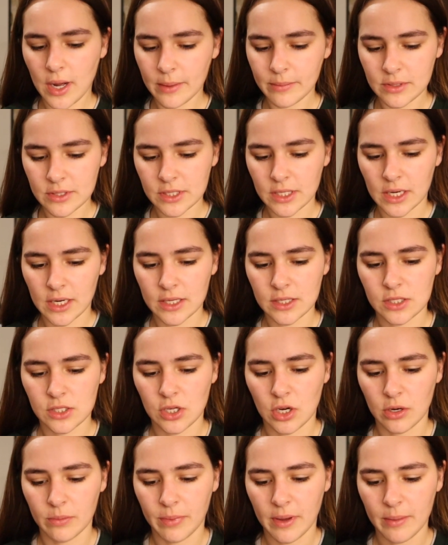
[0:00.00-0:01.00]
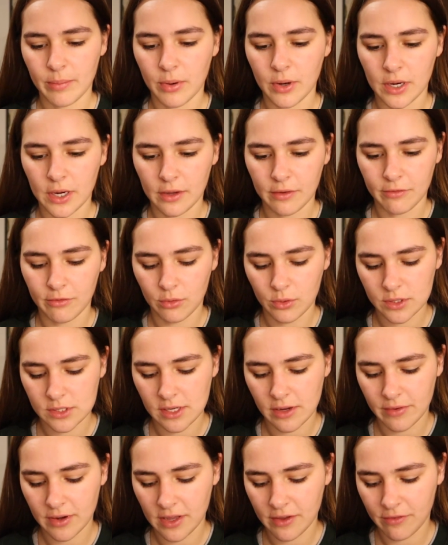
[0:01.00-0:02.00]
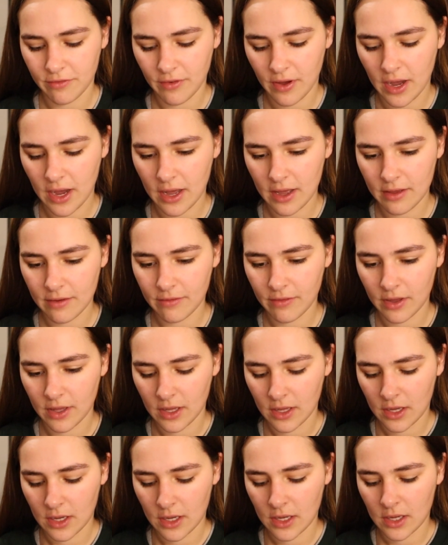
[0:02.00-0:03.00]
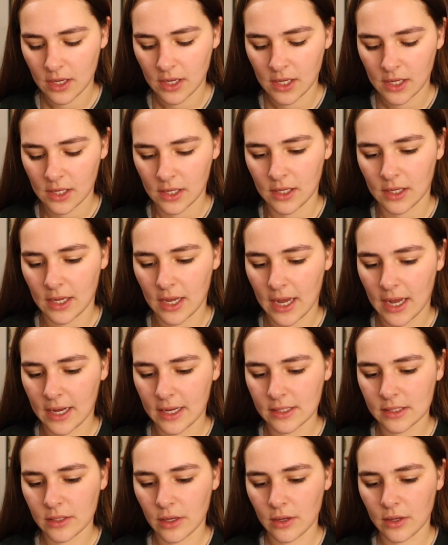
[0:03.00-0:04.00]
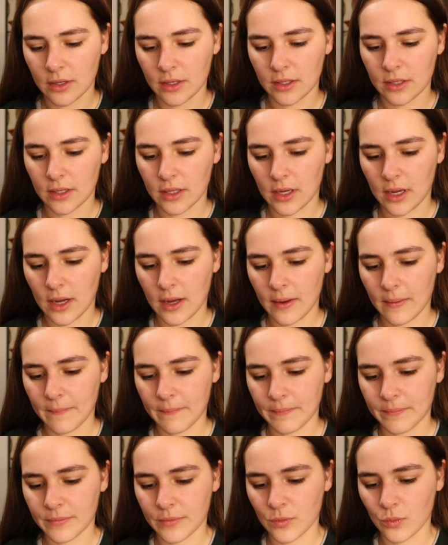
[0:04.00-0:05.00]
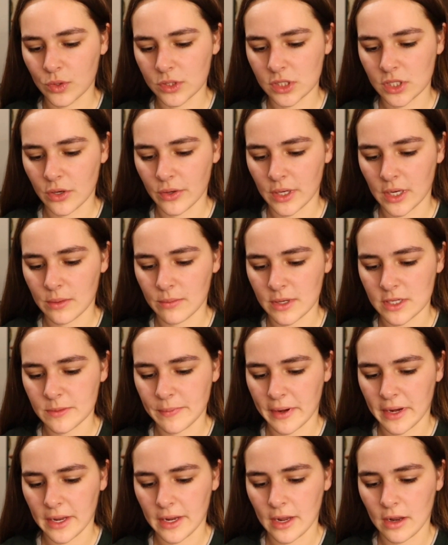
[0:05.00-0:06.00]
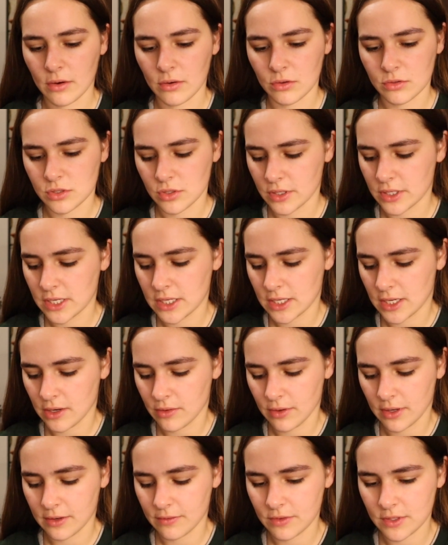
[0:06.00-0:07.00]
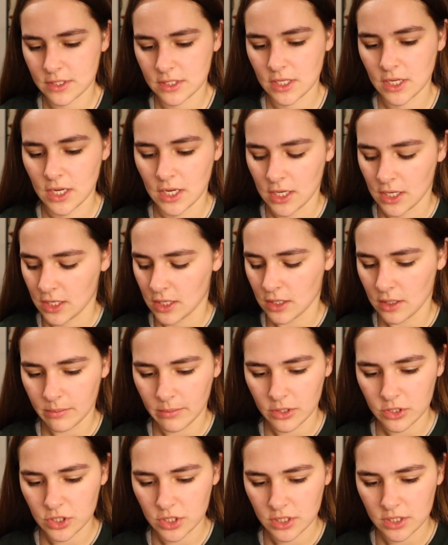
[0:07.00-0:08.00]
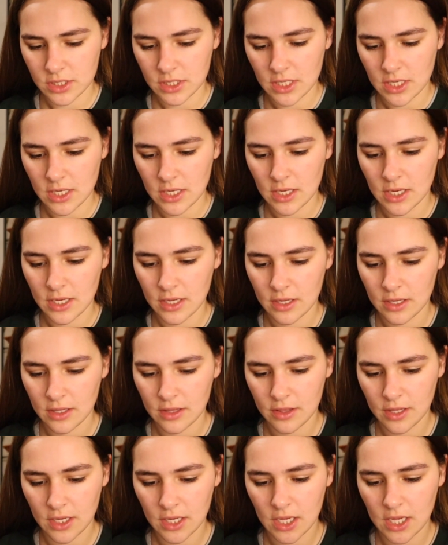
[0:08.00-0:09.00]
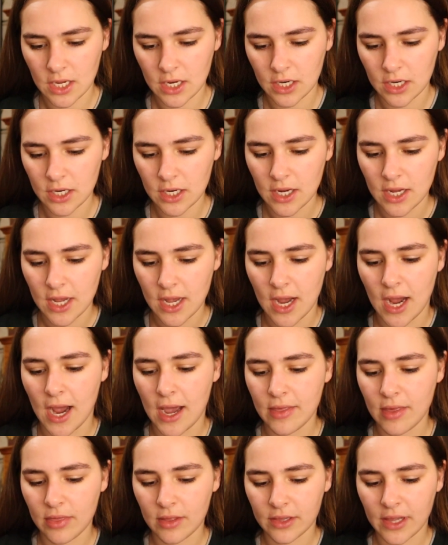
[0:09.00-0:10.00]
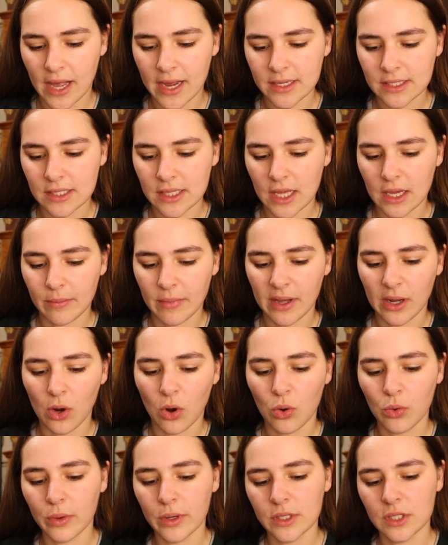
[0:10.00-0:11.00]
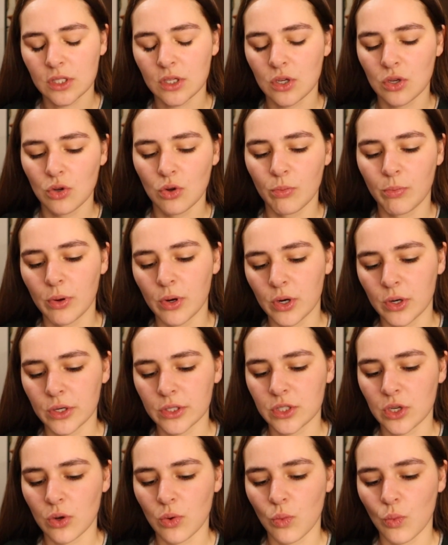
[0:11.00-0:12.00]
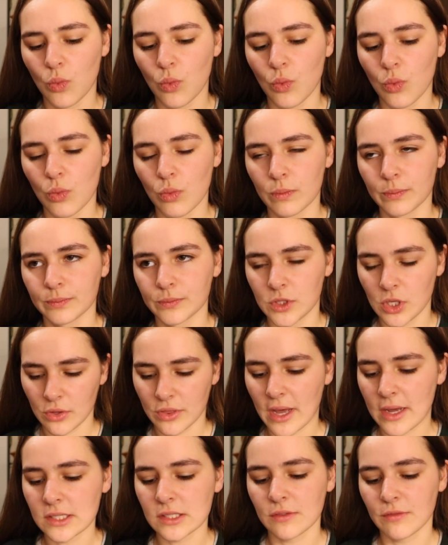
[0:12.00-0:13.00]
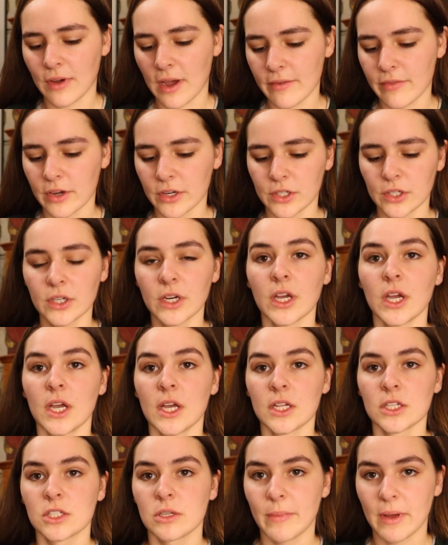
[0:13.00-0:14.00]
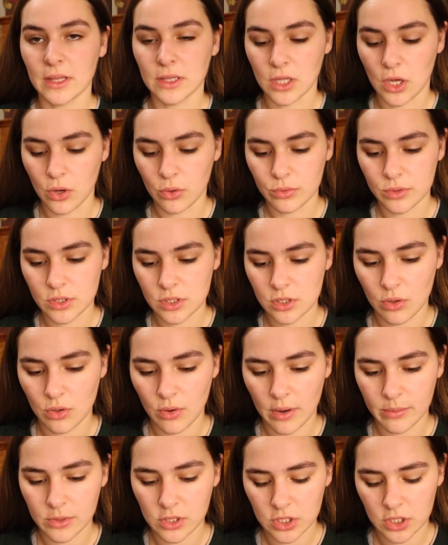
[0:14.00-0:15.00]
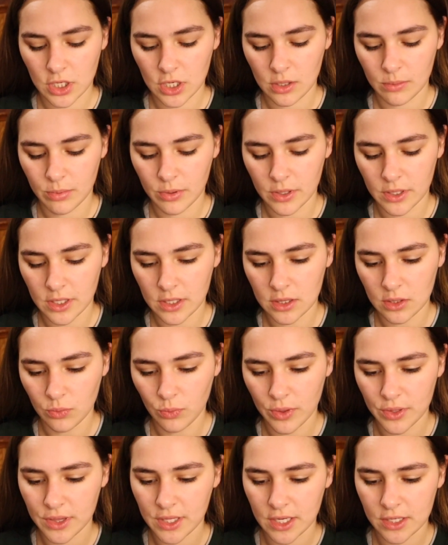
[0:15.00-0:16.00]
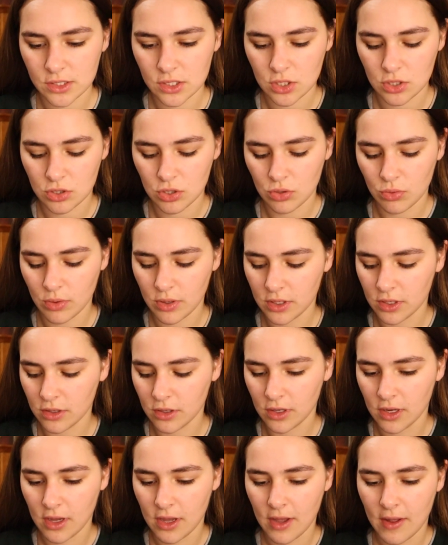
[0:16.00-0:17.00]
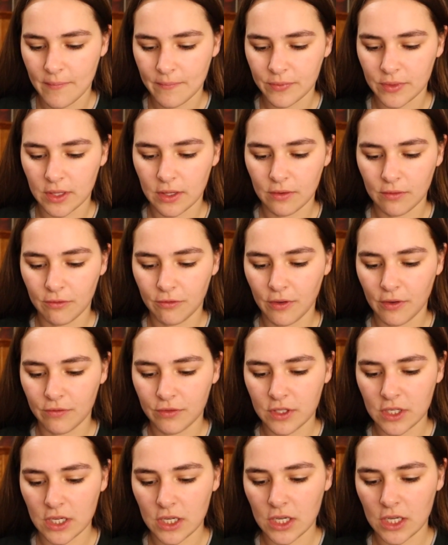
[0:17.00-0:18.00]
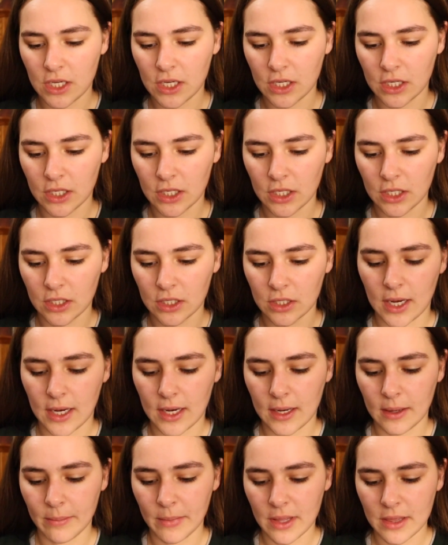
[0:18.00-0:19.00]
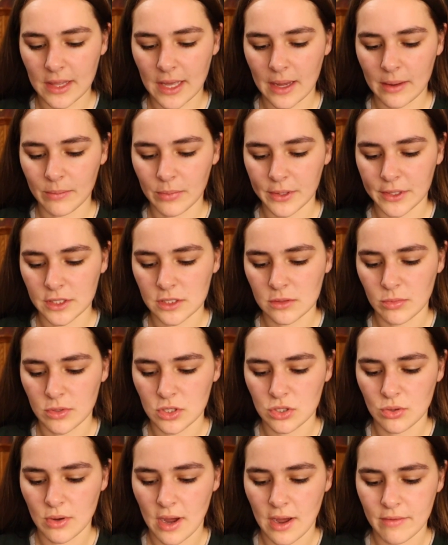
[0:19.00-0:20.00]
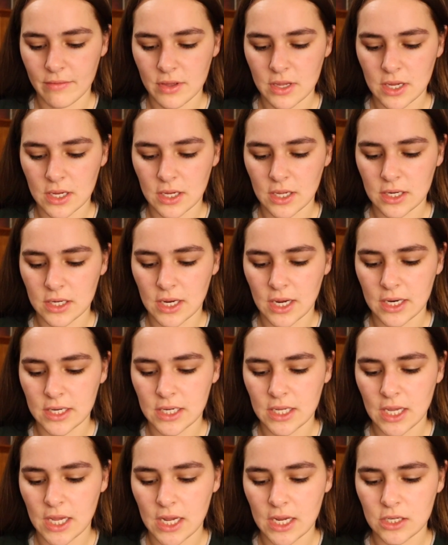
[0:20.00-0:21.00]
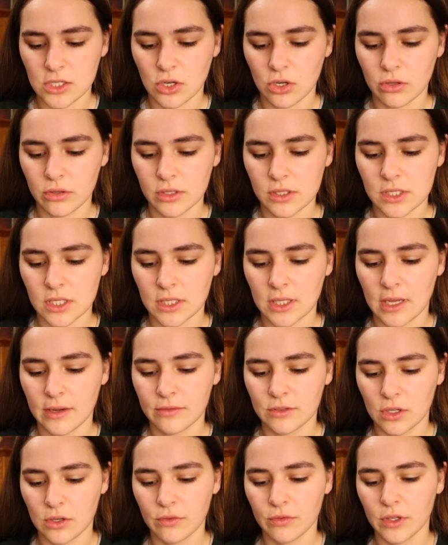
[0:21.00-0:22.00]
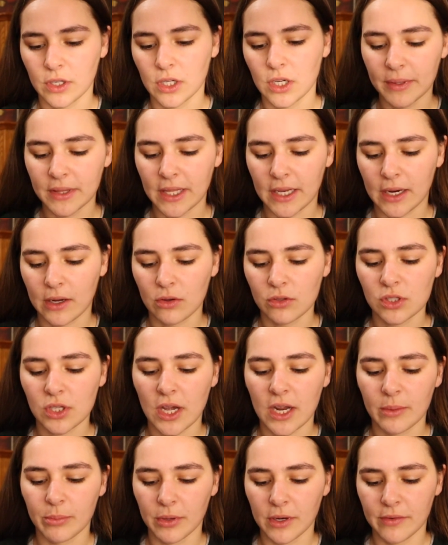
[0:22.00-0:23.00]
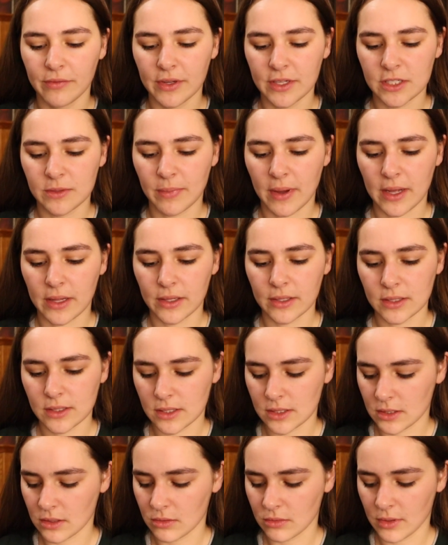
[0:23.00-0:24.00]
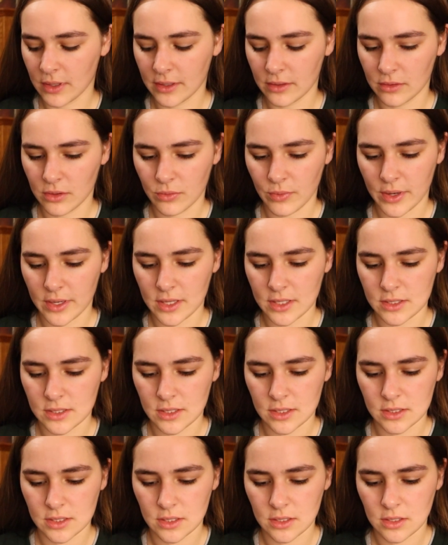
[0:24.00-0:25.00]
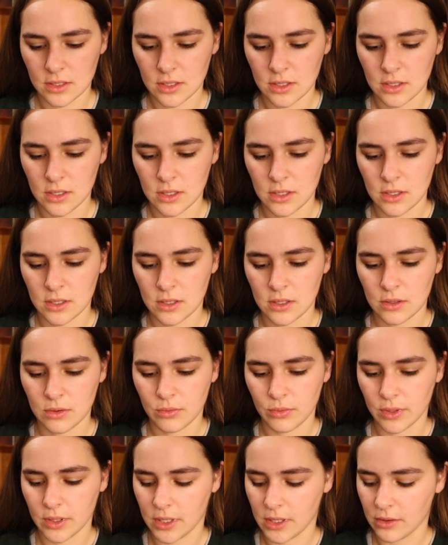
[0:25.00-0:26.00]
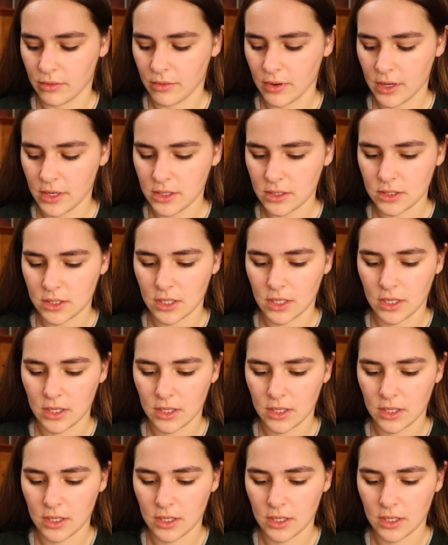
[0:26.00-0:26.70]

I'm just gonna start by putting $475 as what's going in my spending account. Also, I need to get rid of this emergency thing here. And then the last thing, my goal was to put $2,500 to my loans. I'm just going to put in the $1,250 here. And that brings me to having $98 left over. But then I also had a previous balance. So I don't know why this isn't working right.